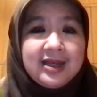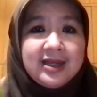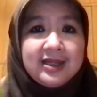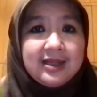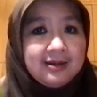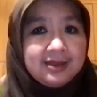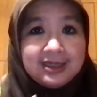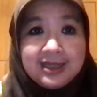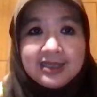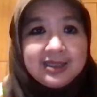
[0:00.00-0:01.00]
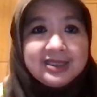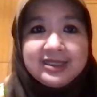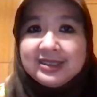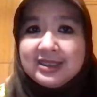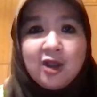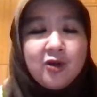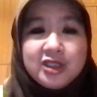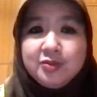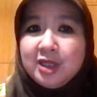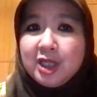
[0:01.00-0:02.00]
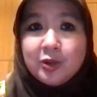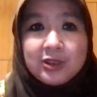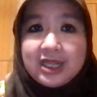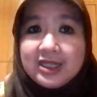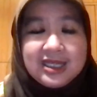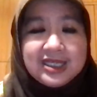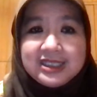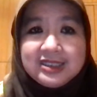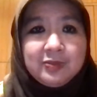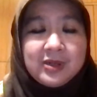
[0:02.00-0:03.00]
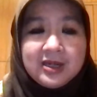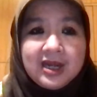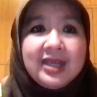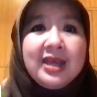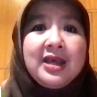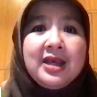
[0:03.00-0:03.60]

and the death cases now is below 10 cases per day,